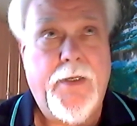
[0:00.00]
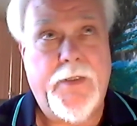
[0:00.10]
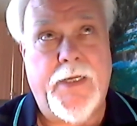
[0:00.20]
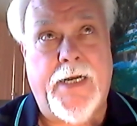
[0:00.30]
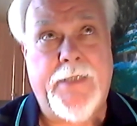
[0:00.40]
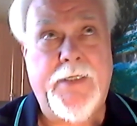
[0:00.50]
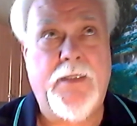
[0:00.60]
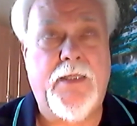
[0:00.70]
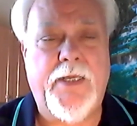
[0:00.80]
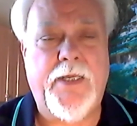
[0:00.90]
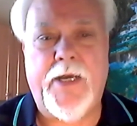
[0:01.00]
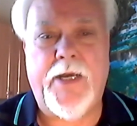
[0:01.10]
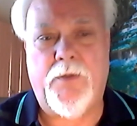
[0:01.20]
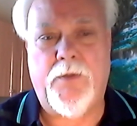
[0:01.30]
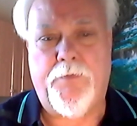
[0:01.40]
that I didn't think I
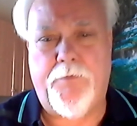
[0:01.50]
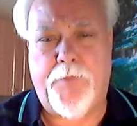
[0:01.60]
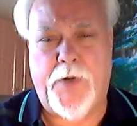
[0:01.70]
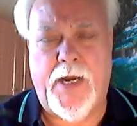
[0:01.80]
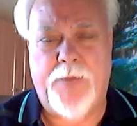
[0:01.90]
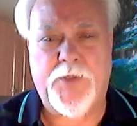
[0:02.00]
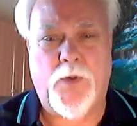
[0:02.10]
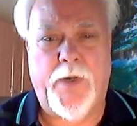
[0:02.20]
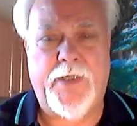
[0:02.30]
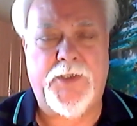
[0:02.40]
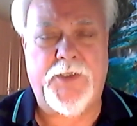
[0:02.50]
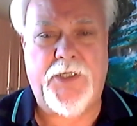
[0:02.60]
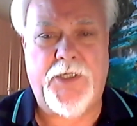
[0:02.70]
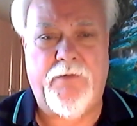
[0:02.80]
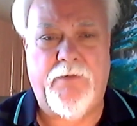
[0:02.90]
could perhaps quite
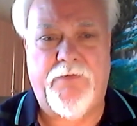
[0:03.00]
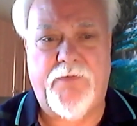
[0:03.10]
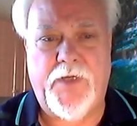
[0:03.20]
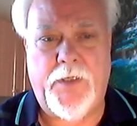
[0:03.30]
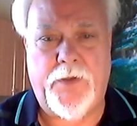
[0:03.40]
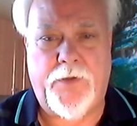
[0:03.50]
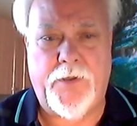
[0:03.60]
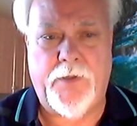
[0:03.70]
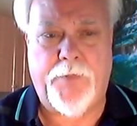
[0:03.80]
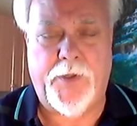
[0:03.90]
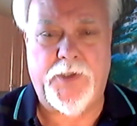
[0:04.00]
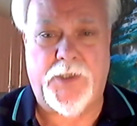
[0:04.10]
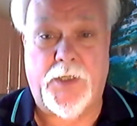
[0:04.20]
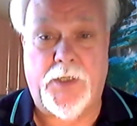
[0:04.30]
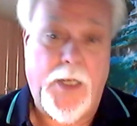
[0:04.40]
achieve in the third person.